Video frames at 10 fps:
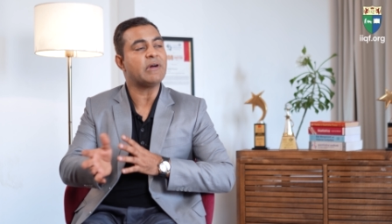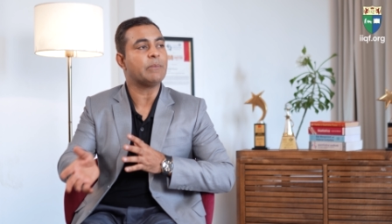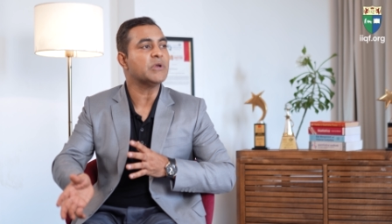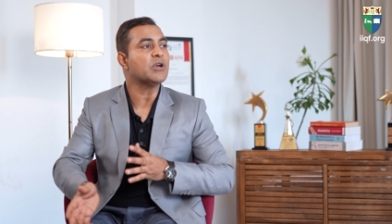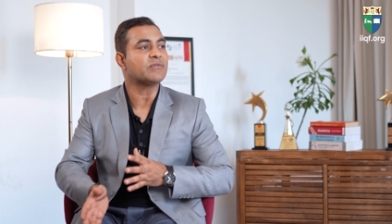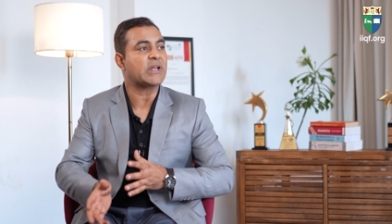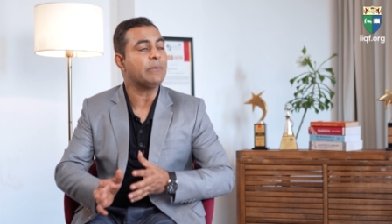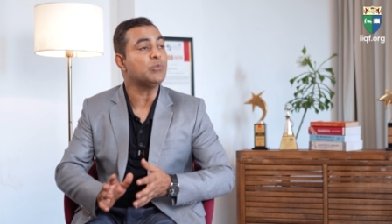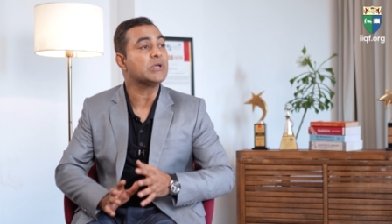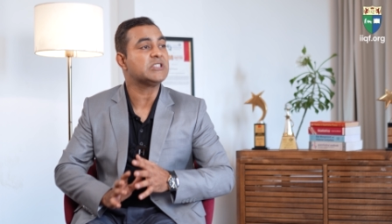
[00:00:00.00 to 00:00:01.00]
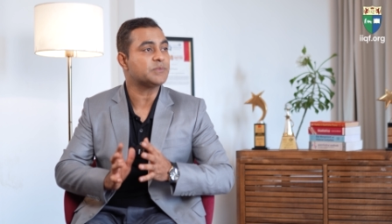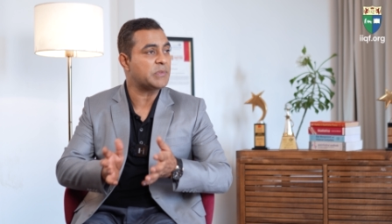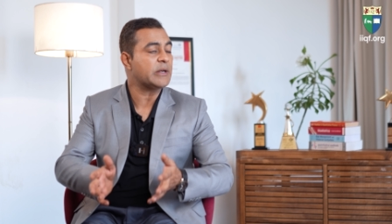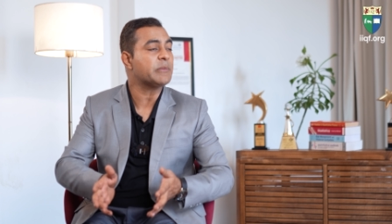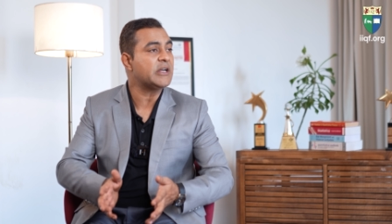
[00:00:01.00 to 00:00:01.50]
have ample of time to
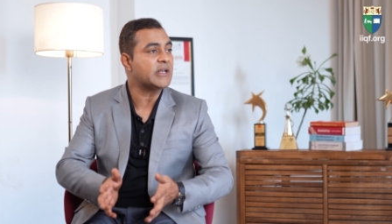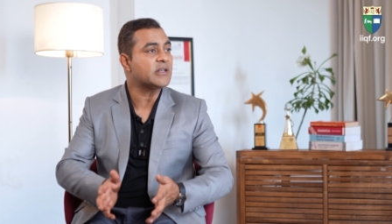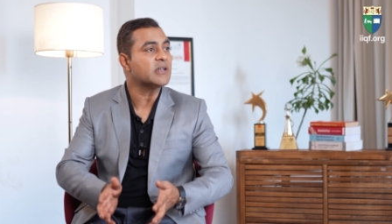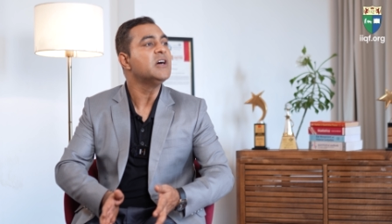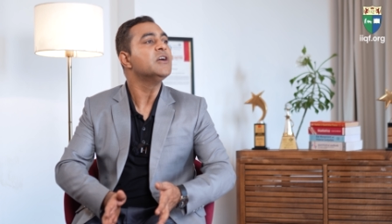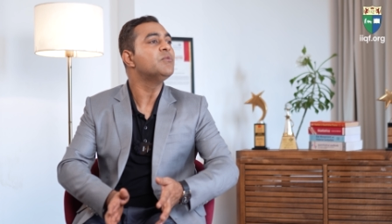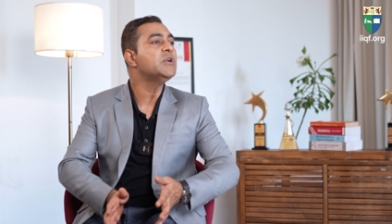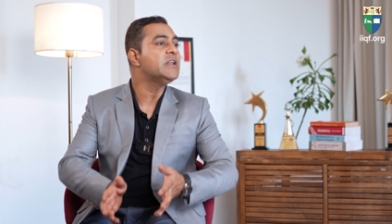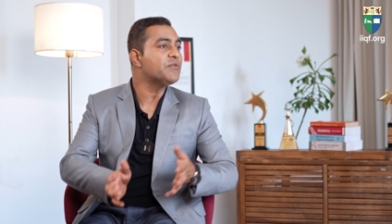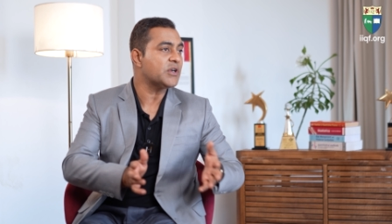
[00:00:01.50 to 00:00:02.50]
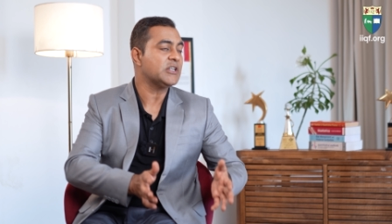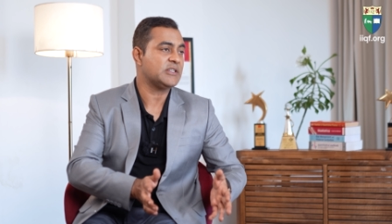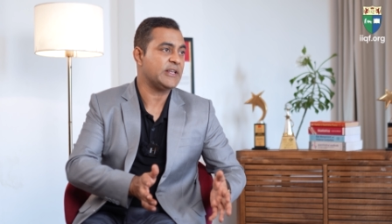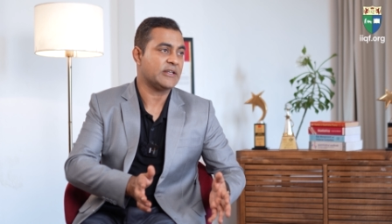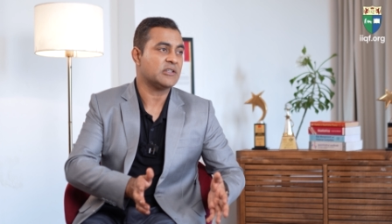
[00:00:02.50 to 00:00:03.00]
experiment it with
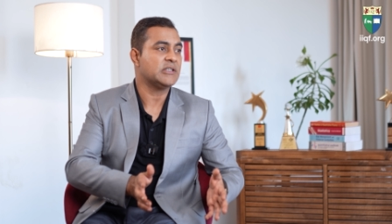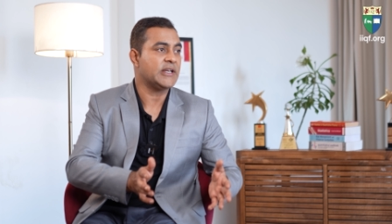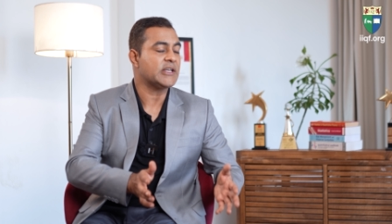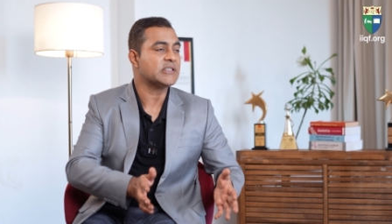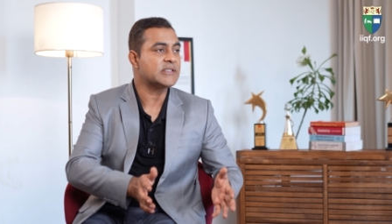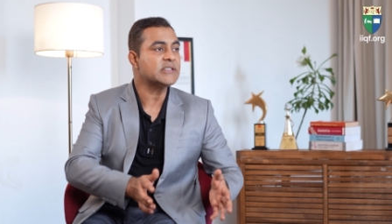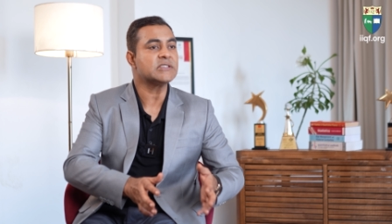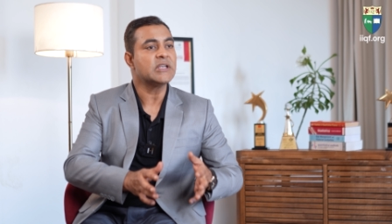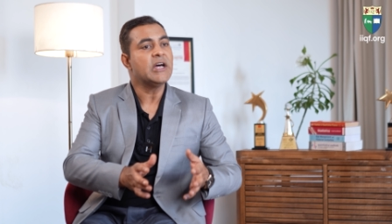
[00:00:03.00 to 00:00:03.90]
different data sets